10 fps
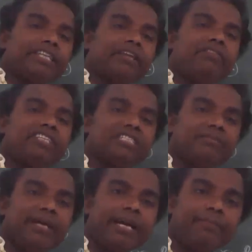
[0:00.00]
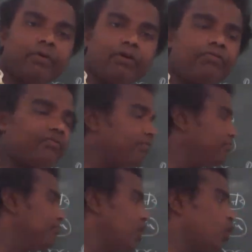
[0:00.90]
chain which is made up of
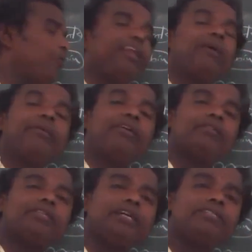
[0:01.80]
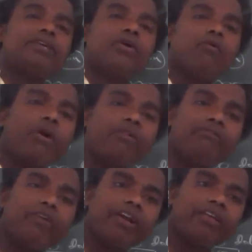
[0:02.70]
how many amino acids?
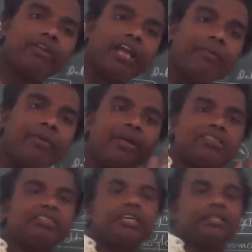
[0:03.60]
141 amino acids.